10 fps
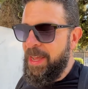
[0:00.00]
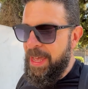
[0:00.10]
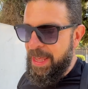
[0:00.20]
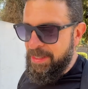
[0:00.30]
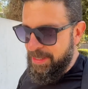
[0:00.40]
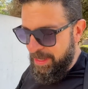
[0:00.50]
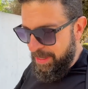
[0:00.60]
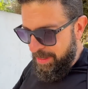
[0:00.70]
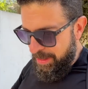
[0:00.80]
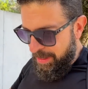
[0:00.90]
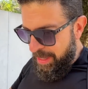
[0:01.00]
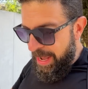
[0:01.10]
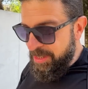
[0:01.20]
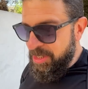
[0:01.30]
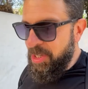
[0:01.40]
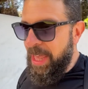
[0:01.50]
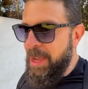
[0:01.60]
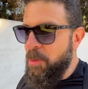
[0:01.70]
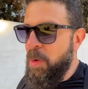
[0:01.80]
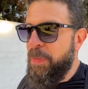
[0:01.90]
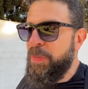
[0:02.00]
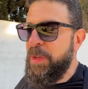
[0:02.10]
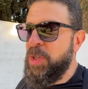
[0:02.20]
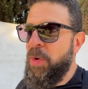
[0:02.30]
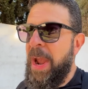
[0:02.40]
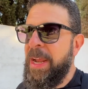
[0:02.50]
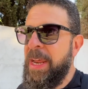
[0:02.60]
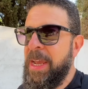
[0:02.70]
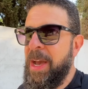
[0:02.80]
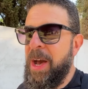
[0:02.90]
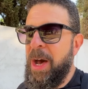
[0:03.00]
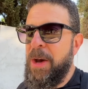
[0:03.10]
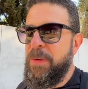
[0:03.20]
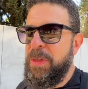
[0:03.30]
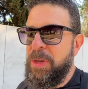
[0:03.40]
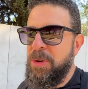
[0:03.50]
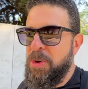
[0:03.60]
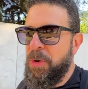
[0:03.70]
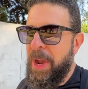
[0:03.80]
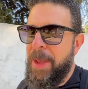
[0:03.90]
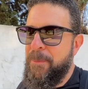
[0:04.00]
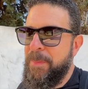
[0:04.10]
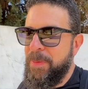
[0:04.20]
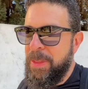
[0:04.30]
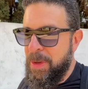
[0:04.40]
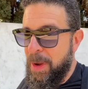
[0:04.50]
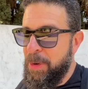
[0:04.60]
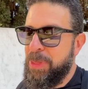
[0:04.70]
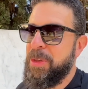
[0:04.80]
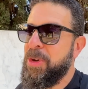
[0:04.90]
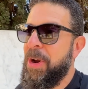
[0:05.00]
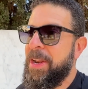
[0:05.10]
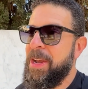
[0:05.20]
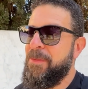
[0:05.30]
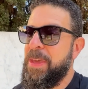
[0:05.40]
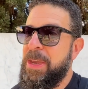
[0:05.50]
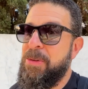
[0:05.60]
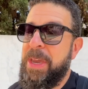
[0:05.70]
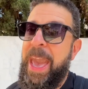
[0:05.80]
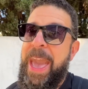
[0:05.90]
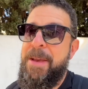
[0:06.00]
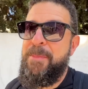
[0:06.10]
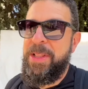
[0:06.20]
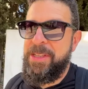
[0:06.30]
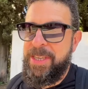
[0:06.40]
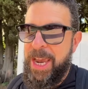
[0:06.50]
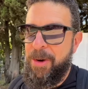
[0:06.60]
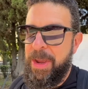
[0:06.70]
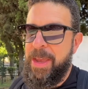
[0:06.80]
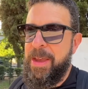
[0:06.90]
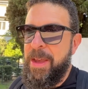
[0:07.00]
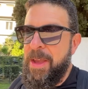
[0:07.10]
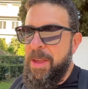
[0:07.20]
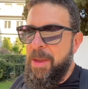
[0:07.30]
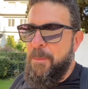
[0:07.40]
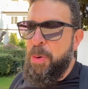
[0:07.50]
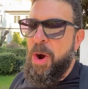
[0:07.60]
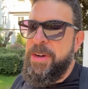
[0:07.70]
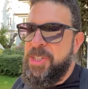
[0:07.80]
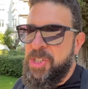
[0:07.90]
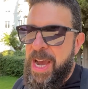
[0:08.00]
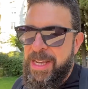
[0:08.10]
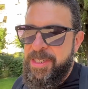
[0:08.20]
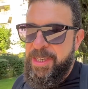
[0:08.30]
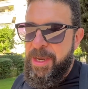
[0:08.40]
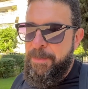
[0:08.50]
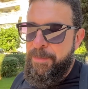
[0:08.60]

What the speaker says: and escalate with the training of the Ukraine, with the training of the UK military. Boris Johnson